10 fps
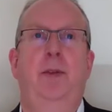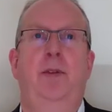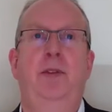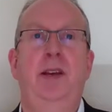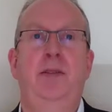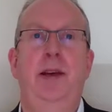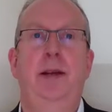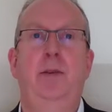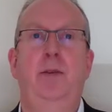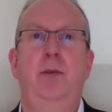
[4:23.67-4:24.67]

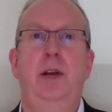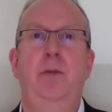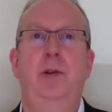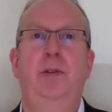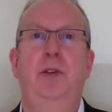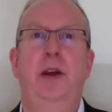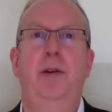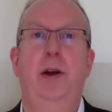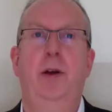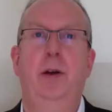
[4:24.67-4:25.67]

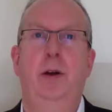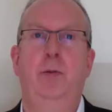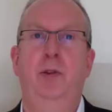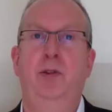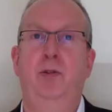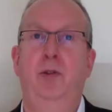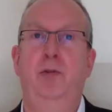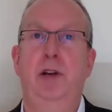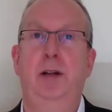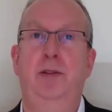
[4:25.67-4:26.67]
68310, which is for
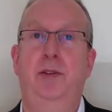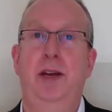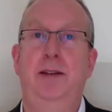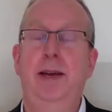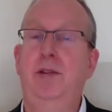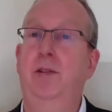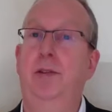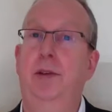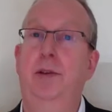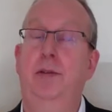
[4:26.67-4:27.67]
real estate
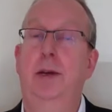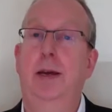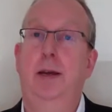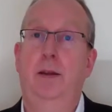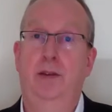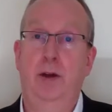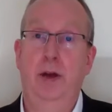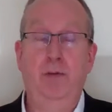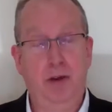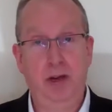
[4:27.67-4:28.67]
agencies. So
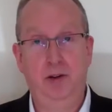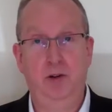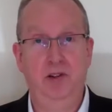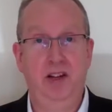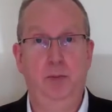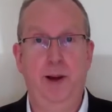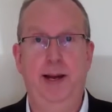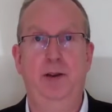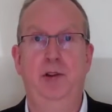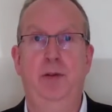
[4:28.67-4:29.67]
if you're going to do deal
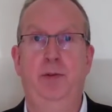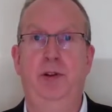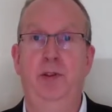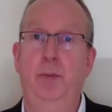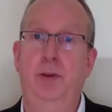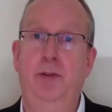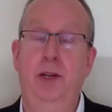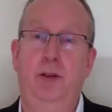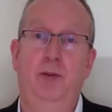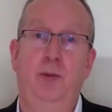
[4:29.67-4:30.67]
packaging, for example, if you're
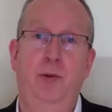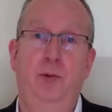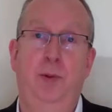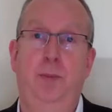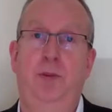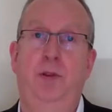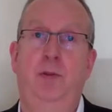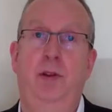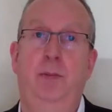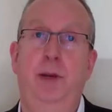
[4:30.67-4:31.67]
going to source properties
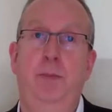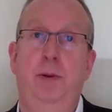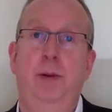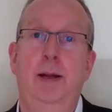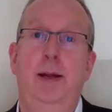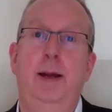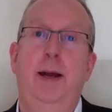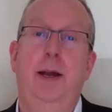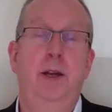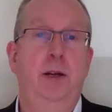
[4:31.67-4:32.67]
for other people,
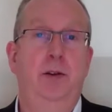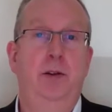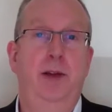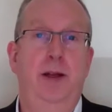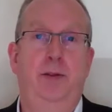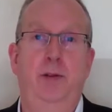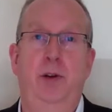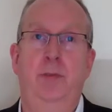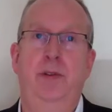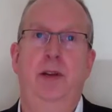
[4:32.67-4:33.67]
and you're going to do that through a
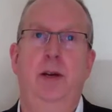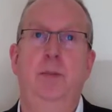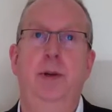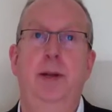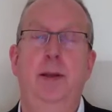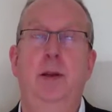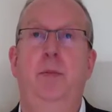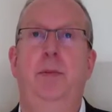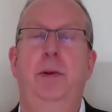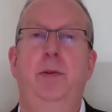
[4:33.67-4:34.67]
limited company, then you
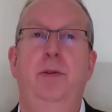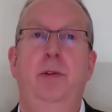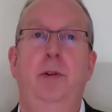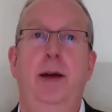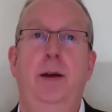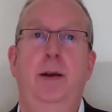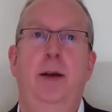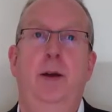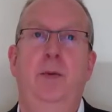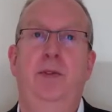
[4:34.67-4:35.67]
probably want to do that
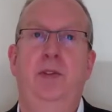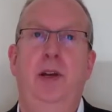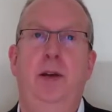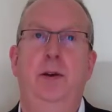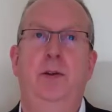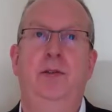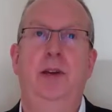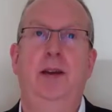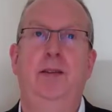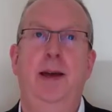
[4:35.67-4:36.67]
with SIC code
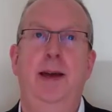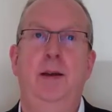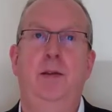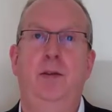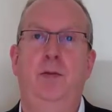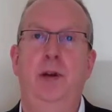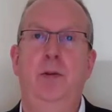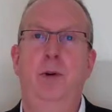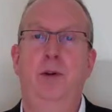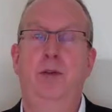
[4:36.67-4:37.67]

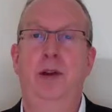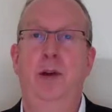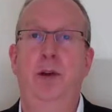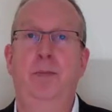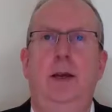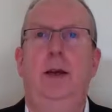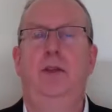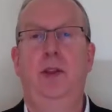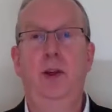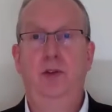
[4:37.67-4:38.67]
68310.
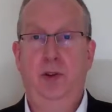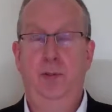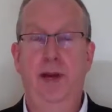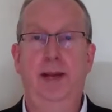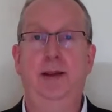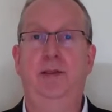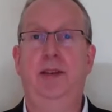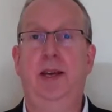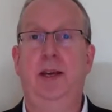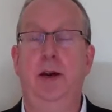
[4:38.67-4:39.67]
So those are the main
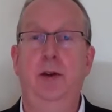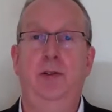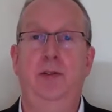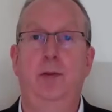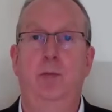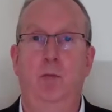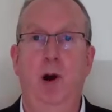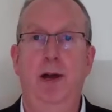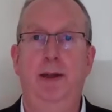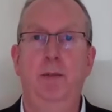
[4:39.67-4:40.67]
SIC codes.
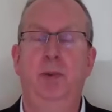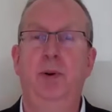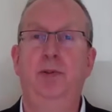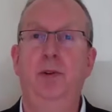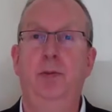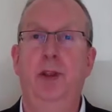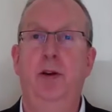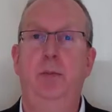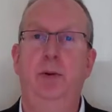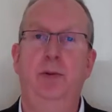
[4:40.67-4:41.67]
Why are they important? Well,
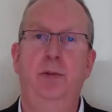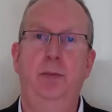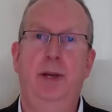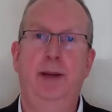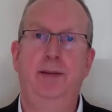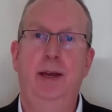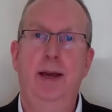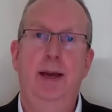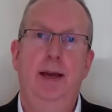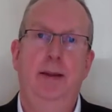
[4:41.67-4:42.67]
they're important because
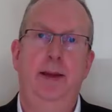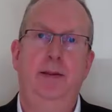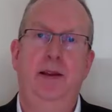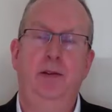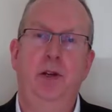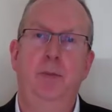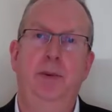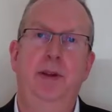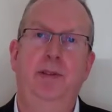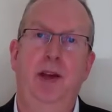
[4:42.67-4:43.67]
they tell
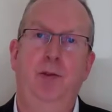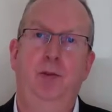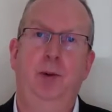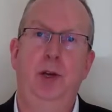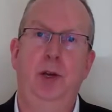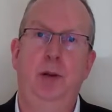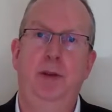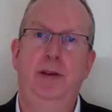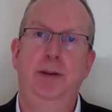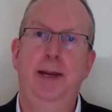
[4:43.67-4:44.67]
Companies House what you're going to
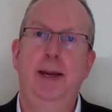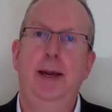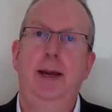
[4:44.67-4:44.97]
be doing.